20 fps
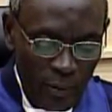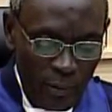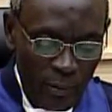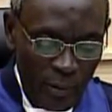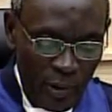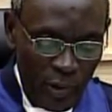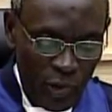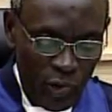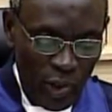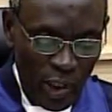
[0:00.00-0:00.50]

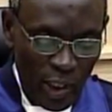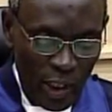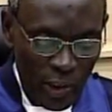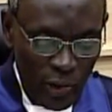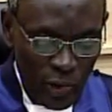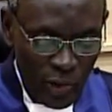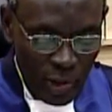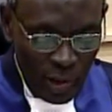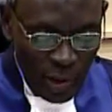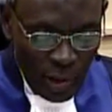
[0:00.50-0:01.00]
with
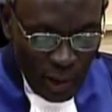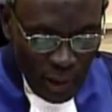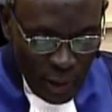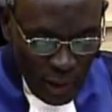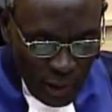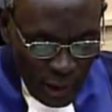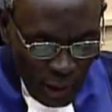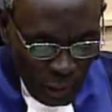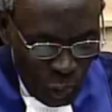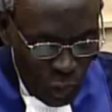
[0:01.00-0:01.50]
Judge
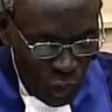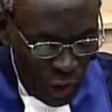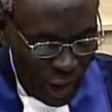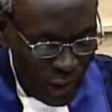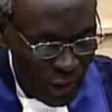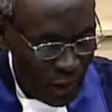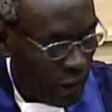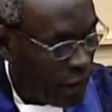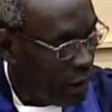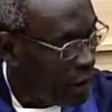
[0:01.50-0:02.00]
Anita
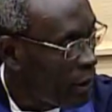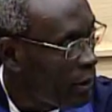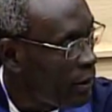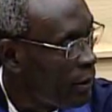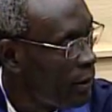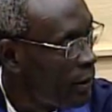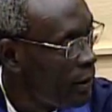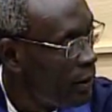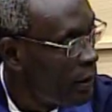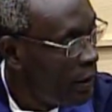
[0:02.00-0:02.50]
Ušacka
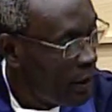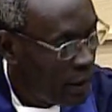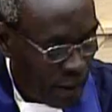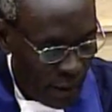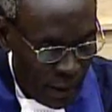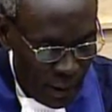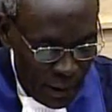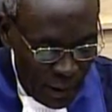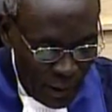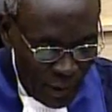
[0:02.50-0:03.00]

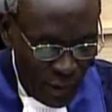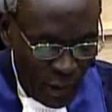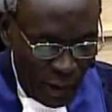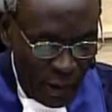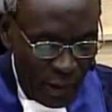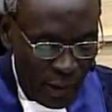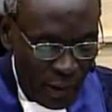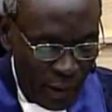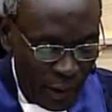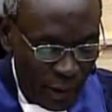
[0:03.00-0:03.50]

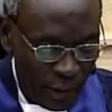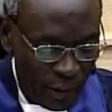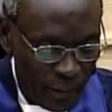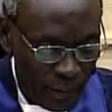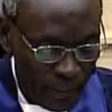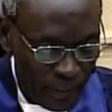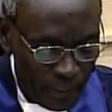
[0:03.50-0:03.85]
dissenting.